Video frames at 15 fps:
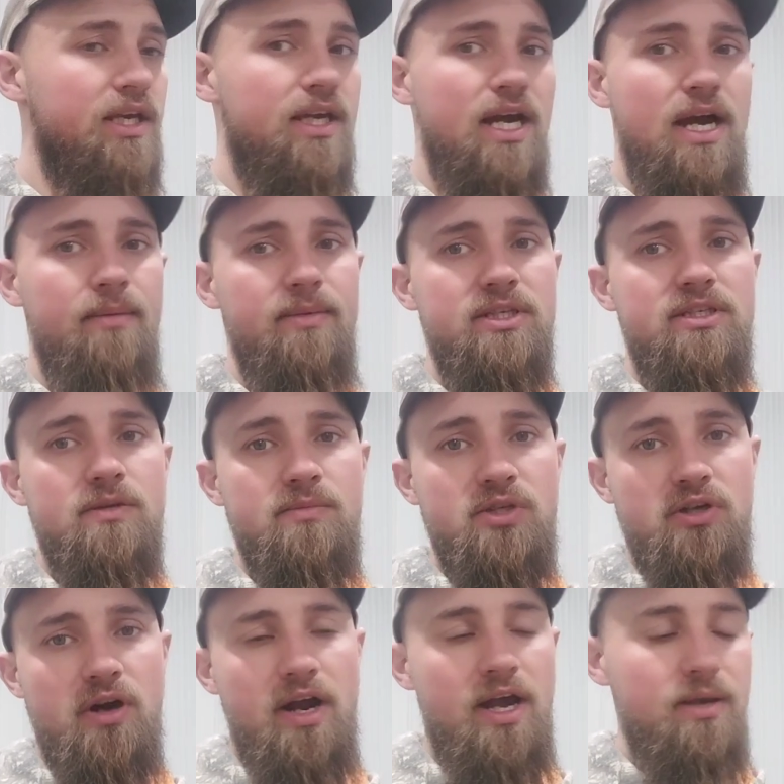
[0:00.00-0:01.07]
comment,
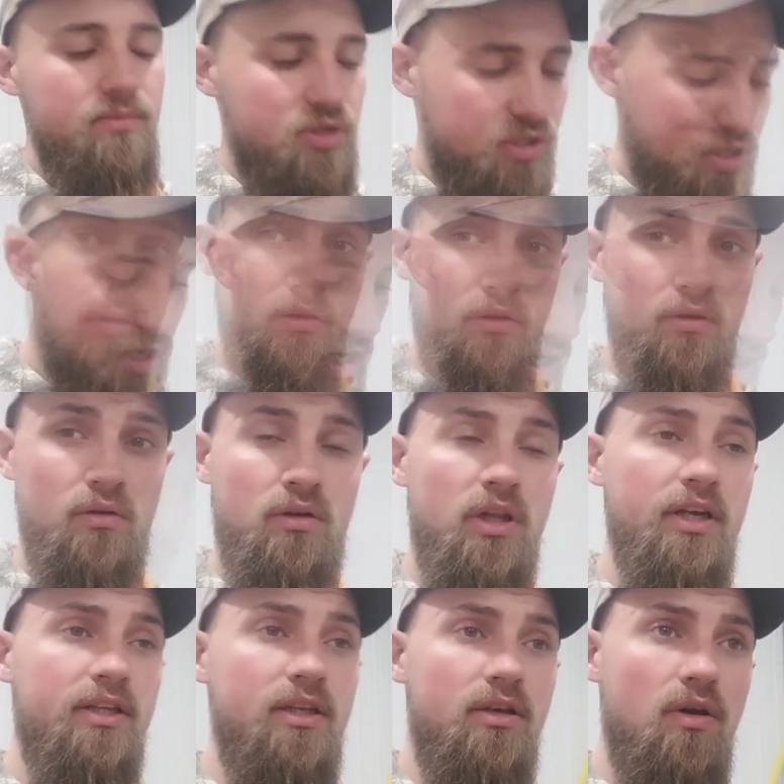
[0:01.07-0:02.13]
subscribe, share,
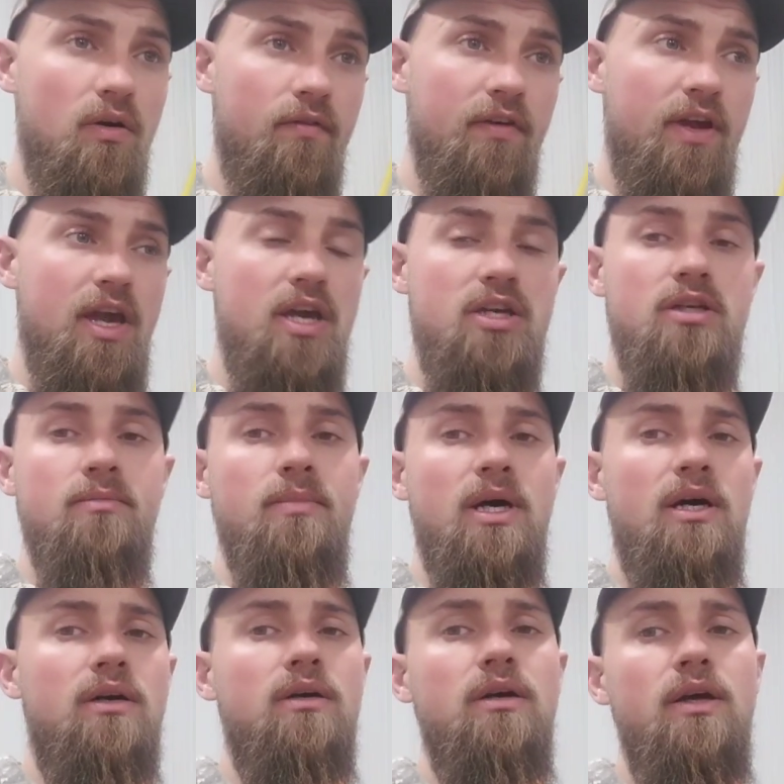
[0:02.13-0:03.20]
click the notification
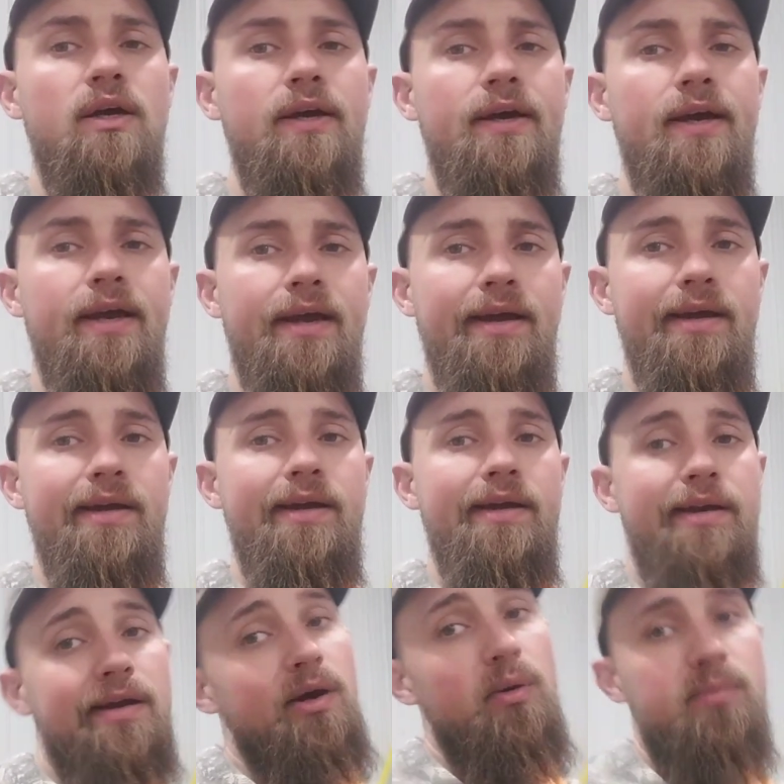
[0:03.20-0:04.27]
bell,
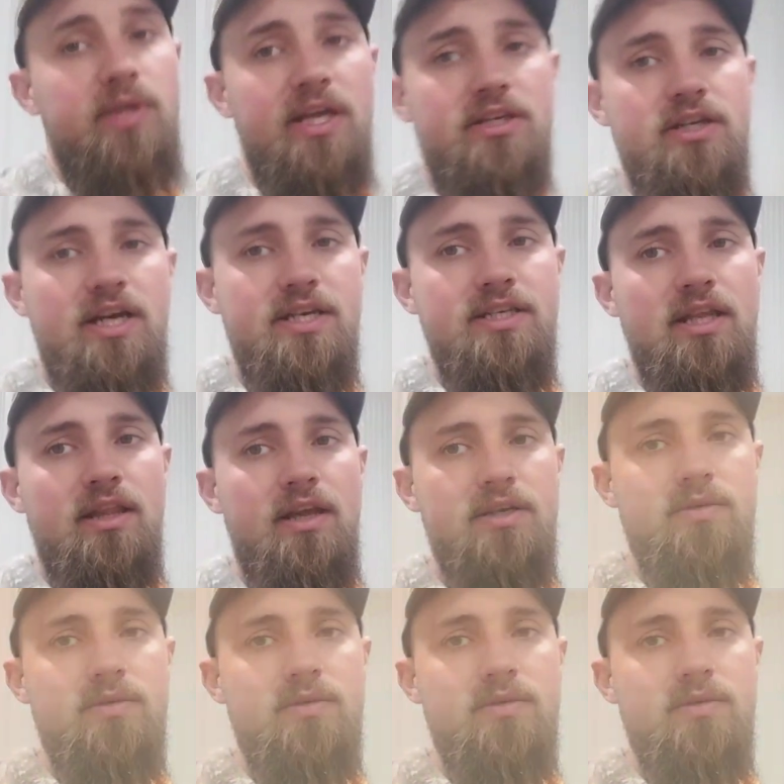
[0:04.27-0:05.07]
and I hope to catch you guys on the next